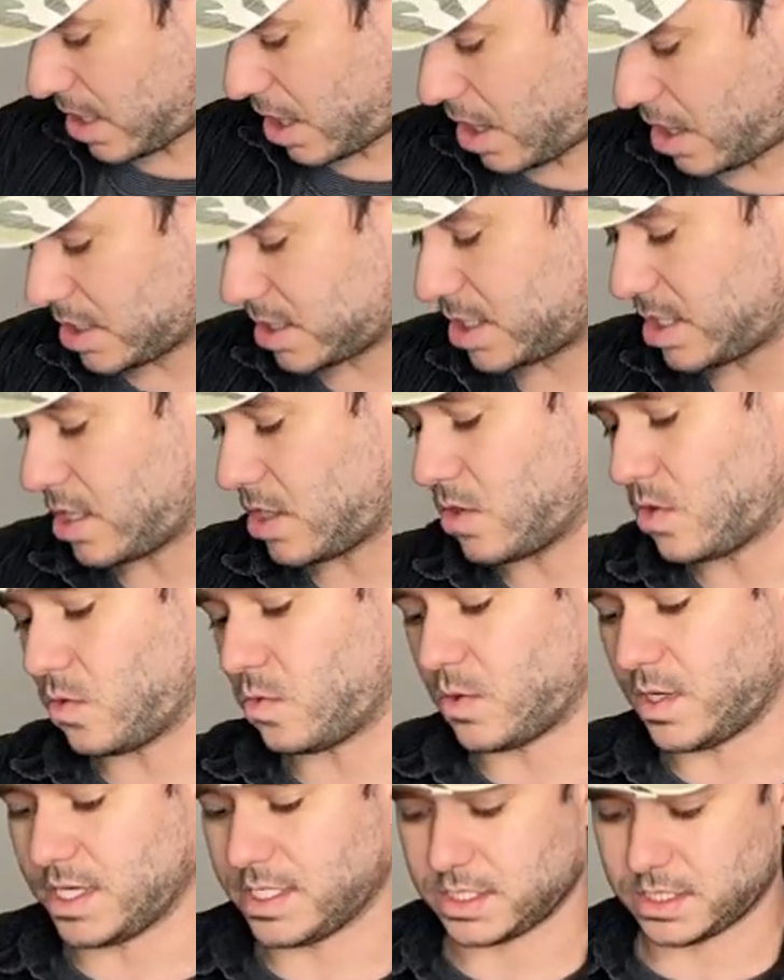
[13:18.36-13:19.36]
also
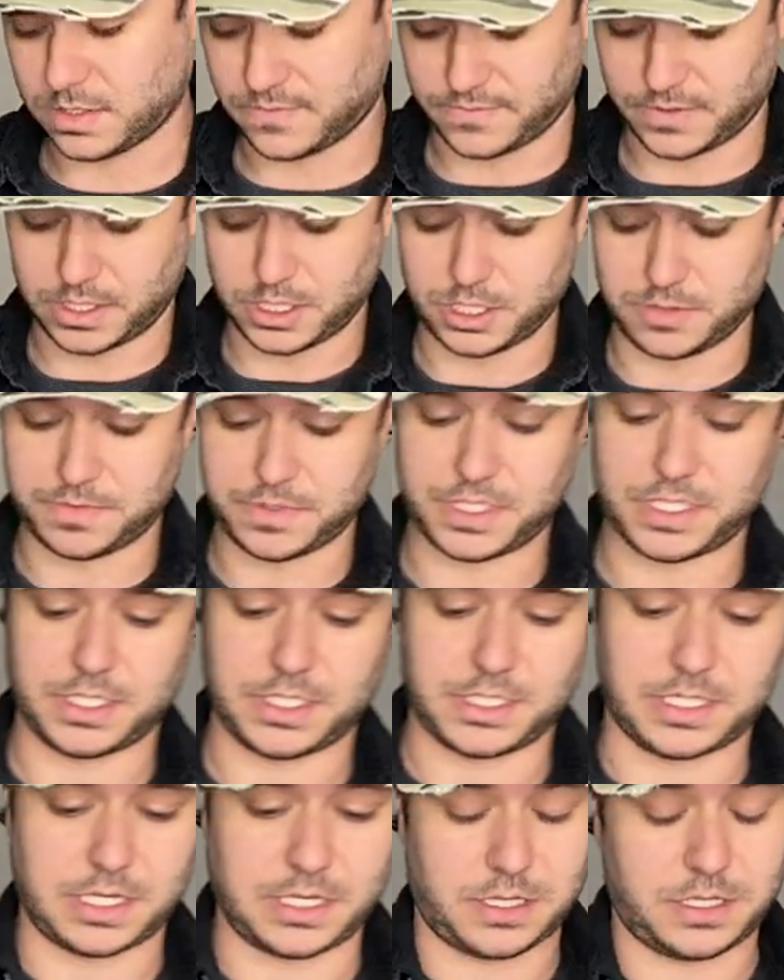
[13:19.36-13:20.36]
was over 100%
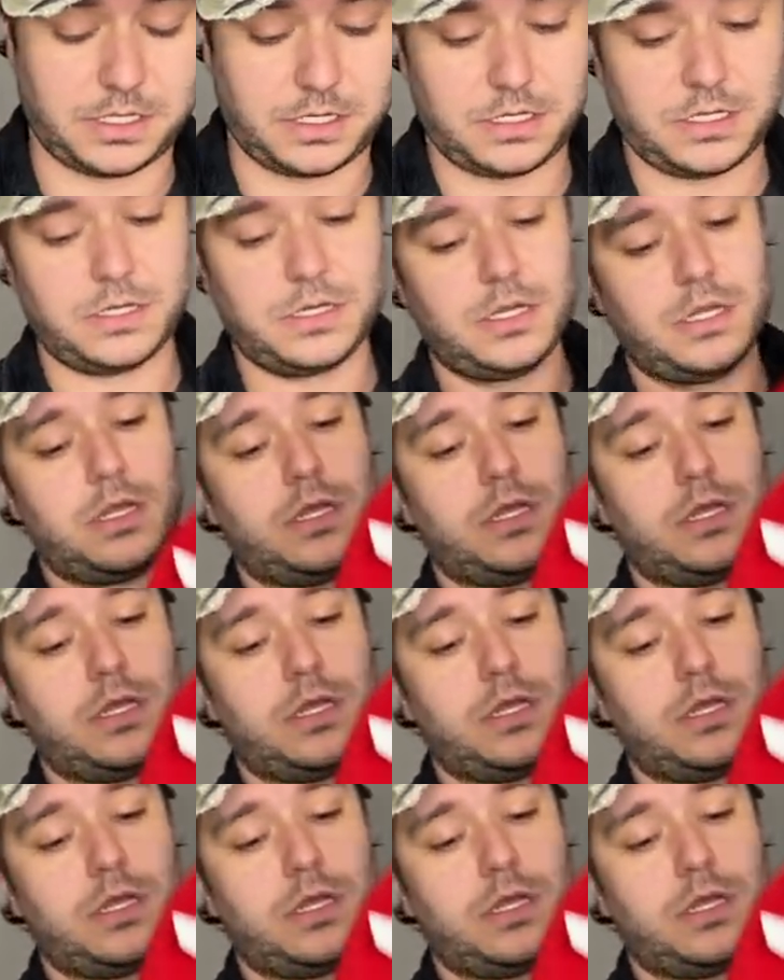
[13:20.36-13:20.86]
sell through.